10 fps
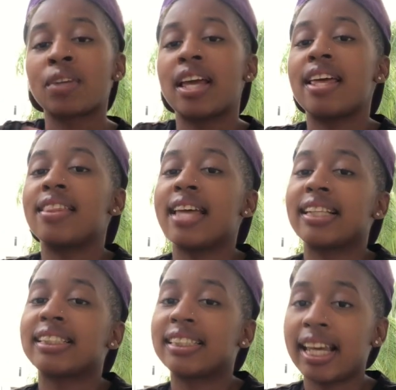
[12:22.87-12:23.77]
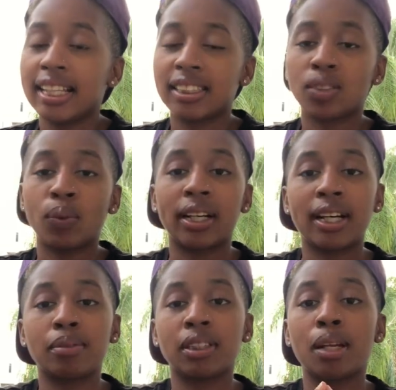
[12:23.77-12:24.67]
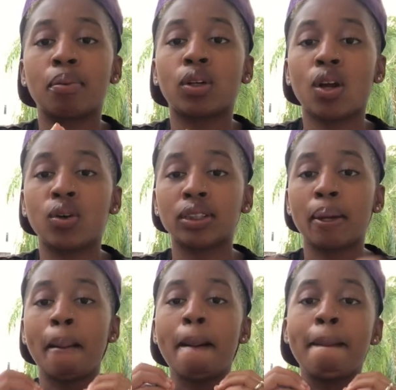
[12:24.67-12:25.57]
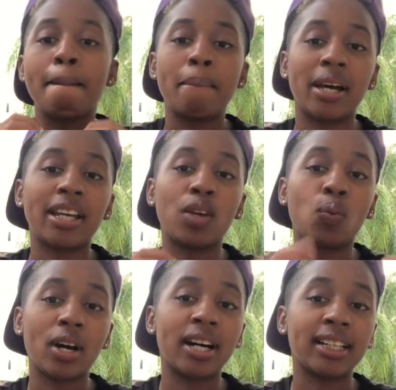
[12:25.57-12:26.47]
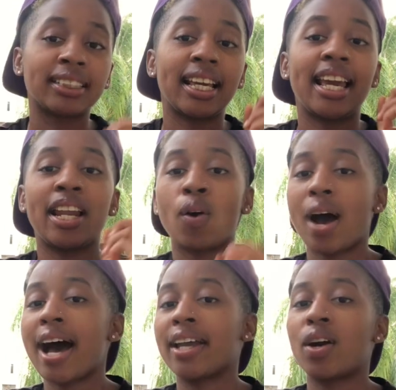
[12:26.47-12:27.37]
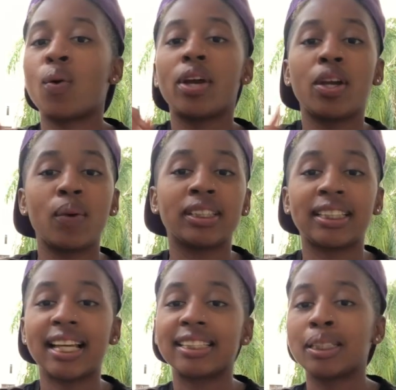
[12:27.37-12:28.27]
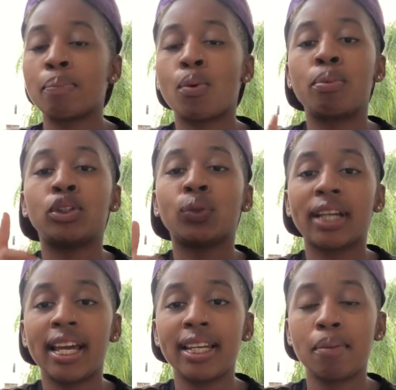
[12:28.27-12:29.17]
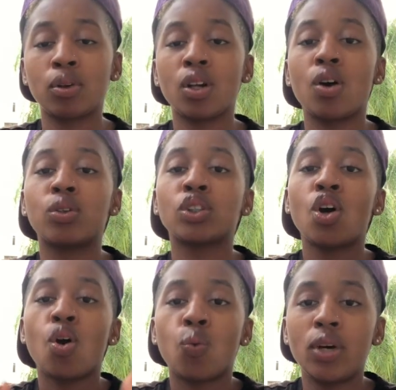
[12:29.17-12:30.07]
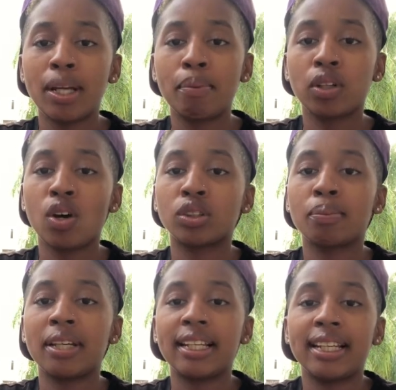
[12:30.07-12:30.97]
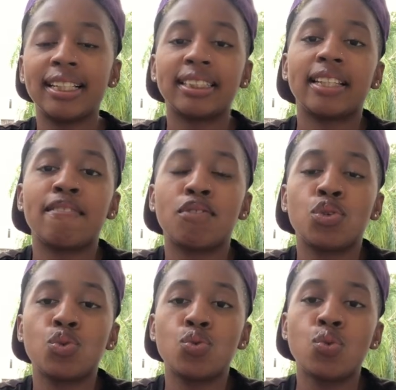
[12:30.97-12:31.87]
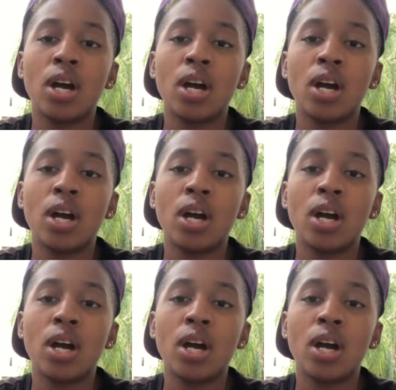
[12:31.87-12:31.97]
in that state when it comes to double closing. But it was, and in Ohio, it wasn't that simple, but you can double close. What double close means is if you